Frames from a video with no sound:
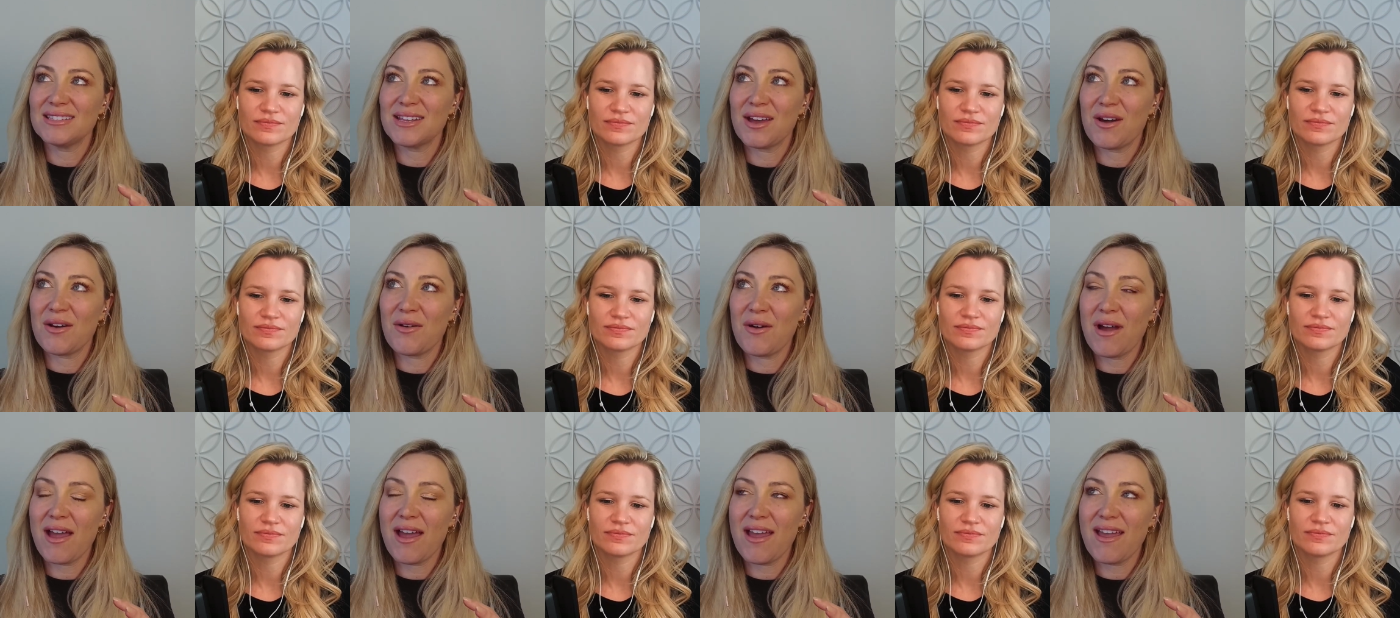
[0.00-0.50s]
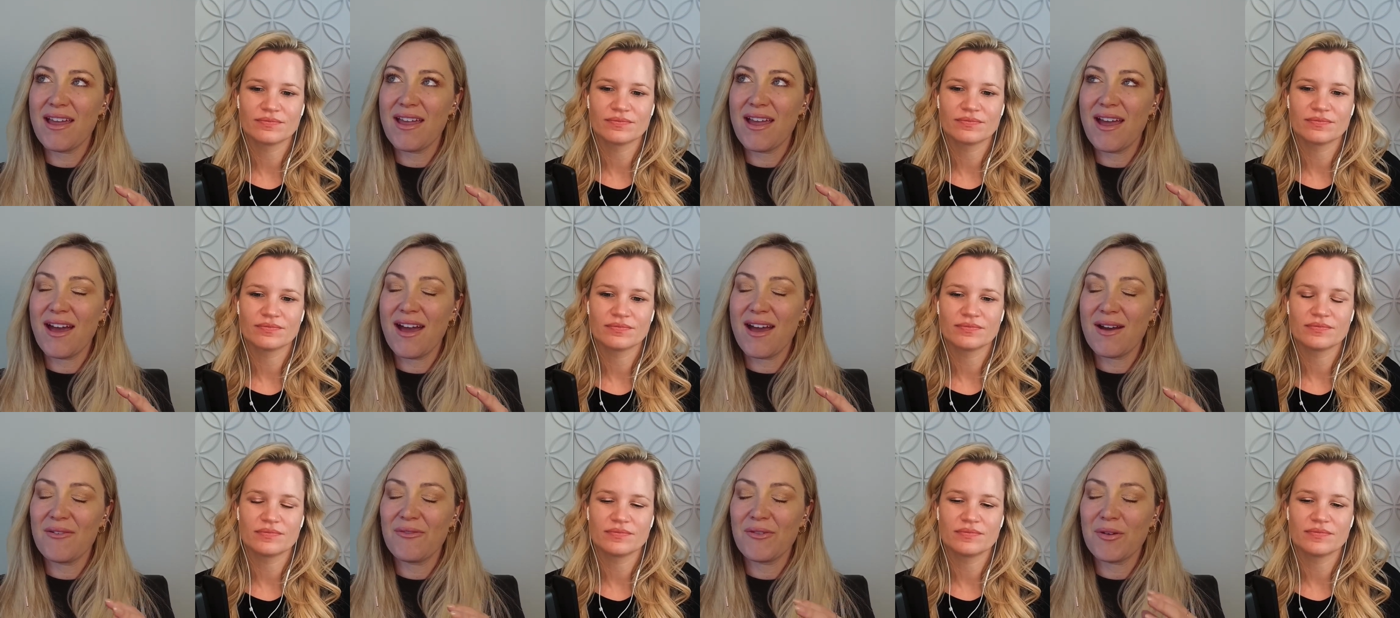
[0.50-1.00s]
Speaker 1: So,
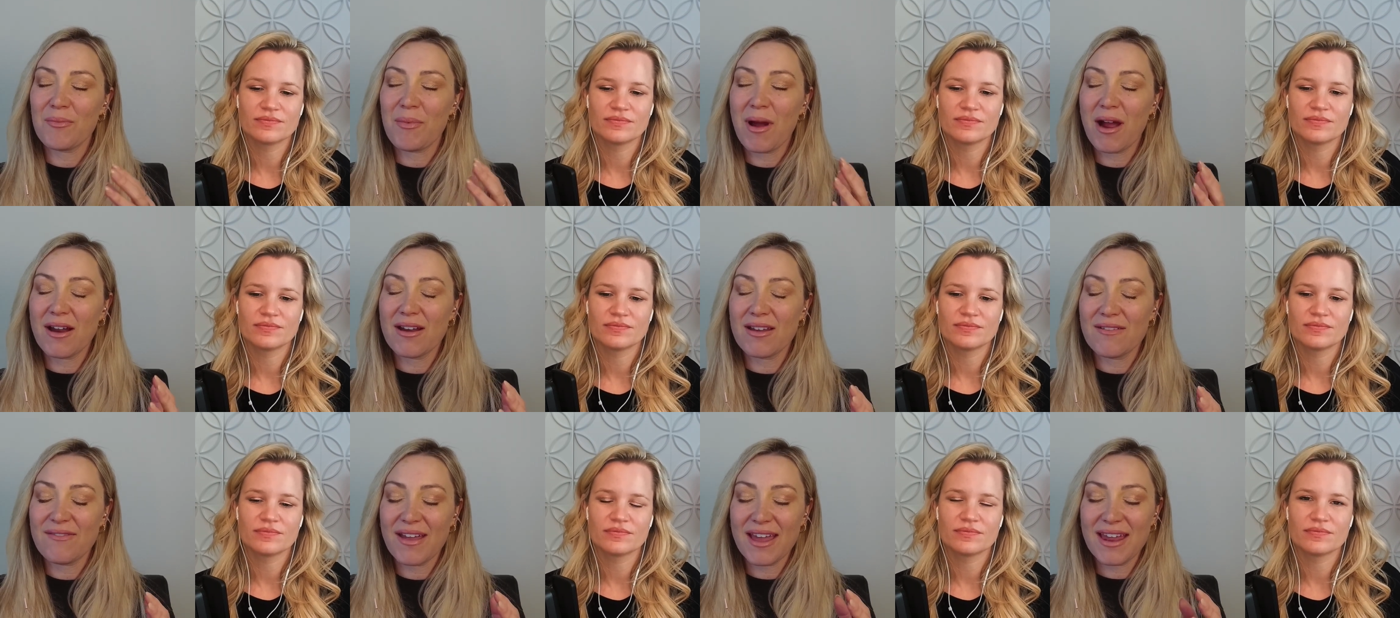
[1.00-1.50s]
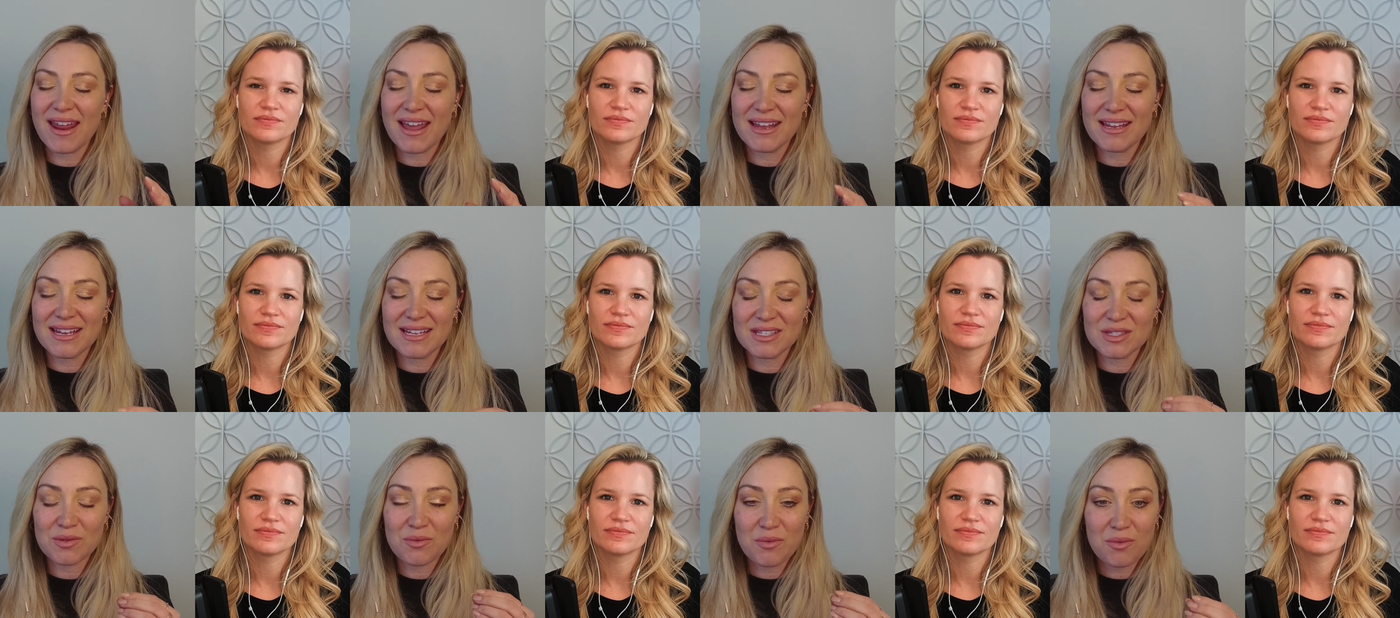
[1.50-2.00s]
uh, for part of it,
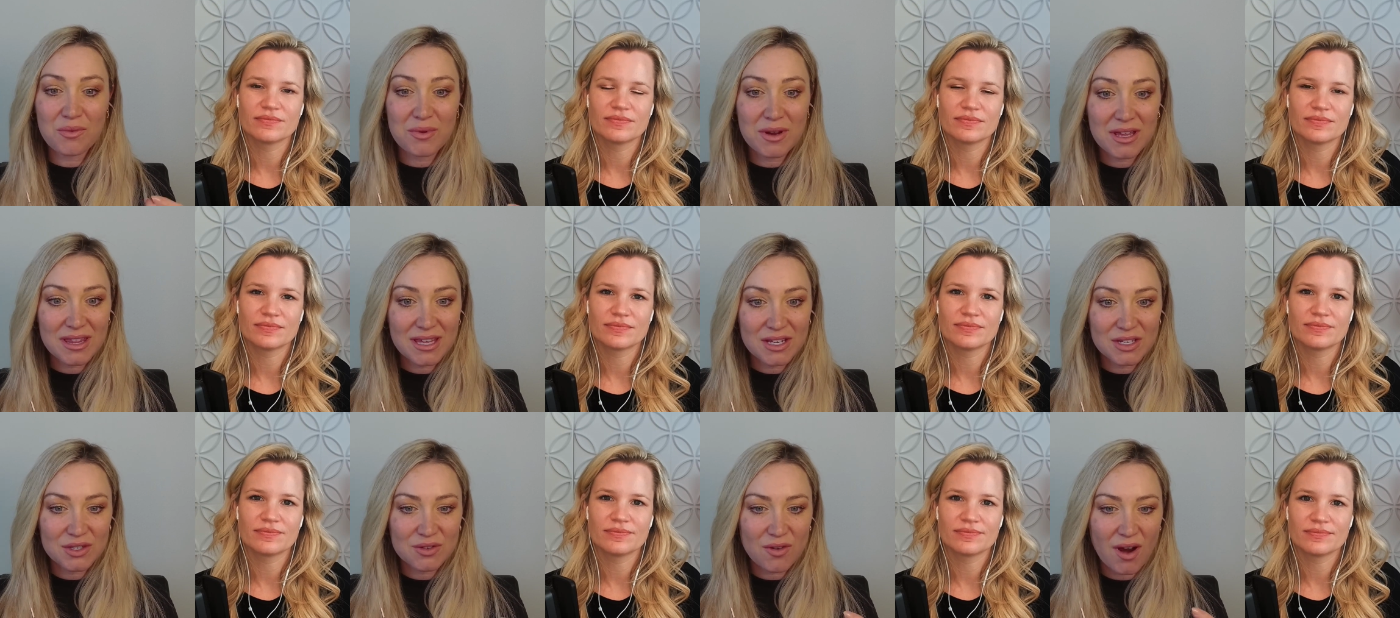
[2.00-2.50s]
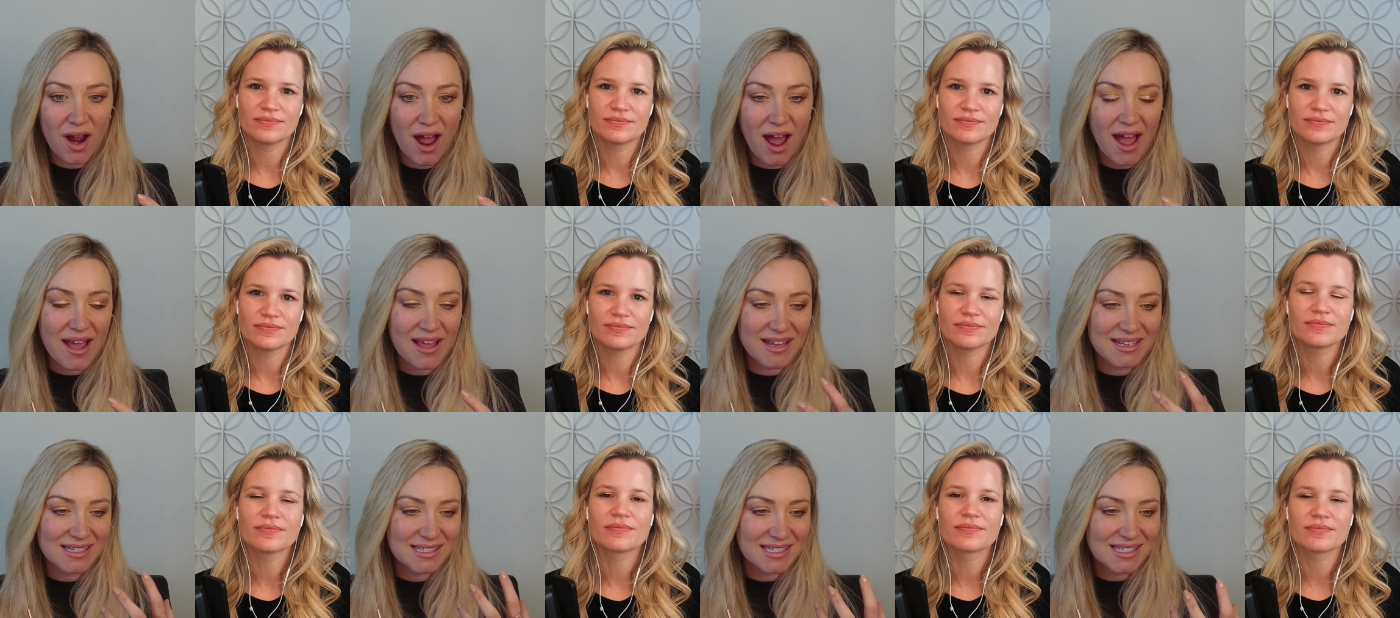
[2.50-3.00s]
and it's really
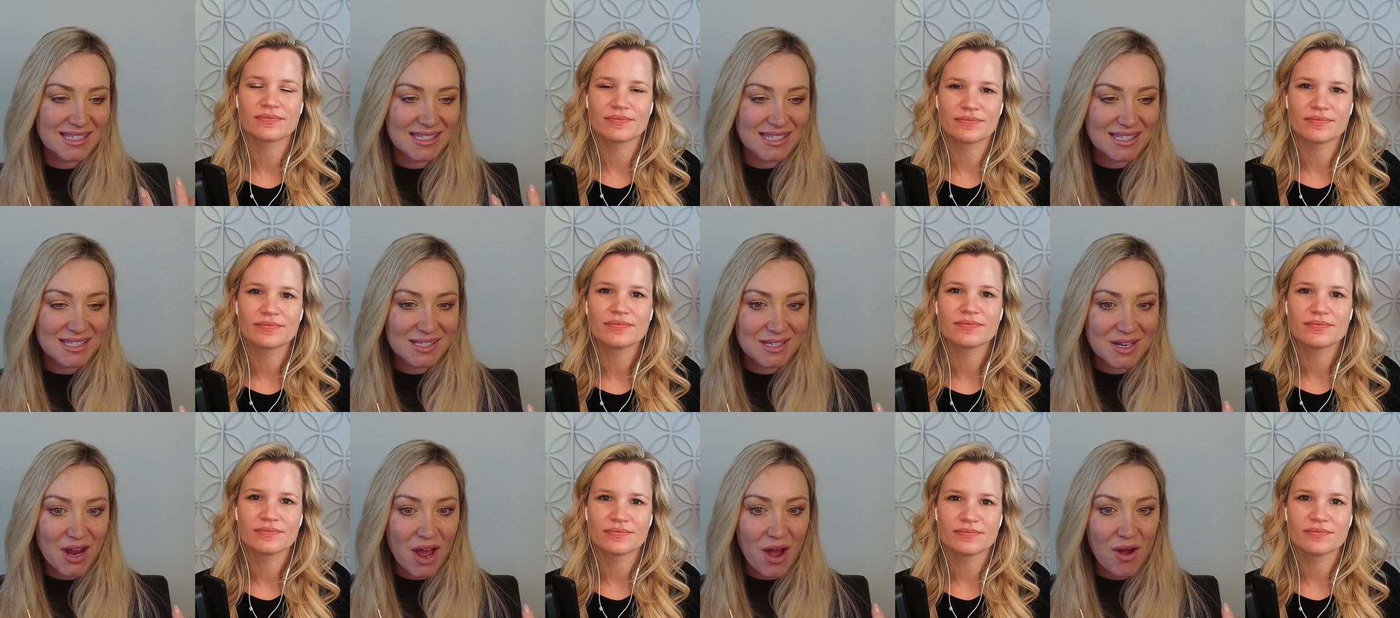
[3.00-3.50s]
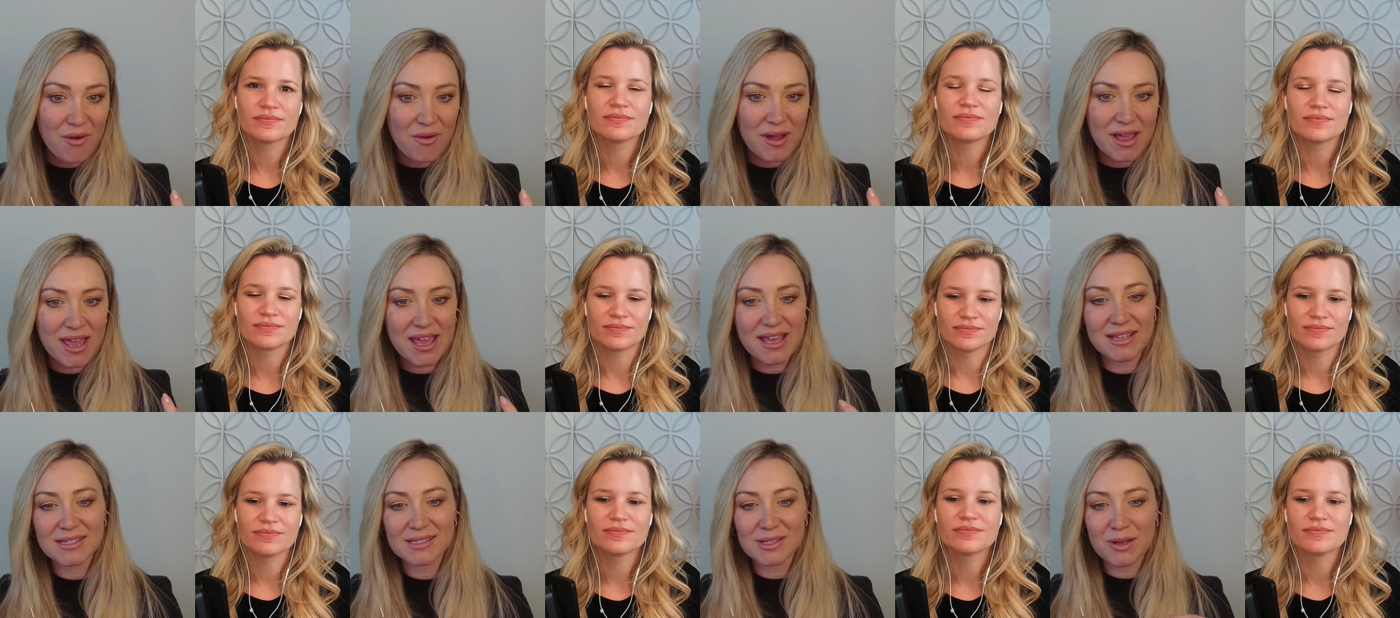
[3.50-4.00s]
dry and snowy.